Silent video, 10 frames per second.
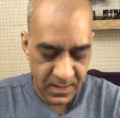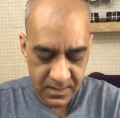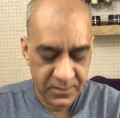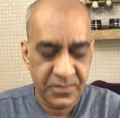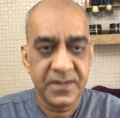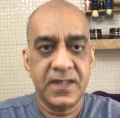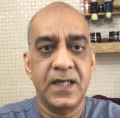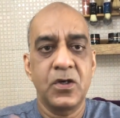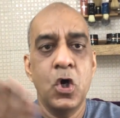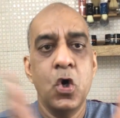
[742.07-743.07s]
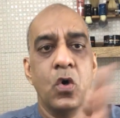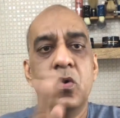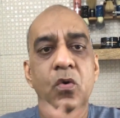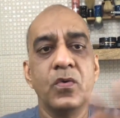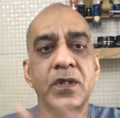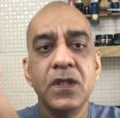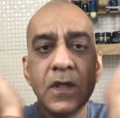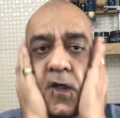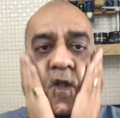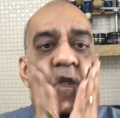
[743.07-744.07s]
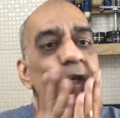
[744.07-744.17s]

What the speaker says: squeeze it out only on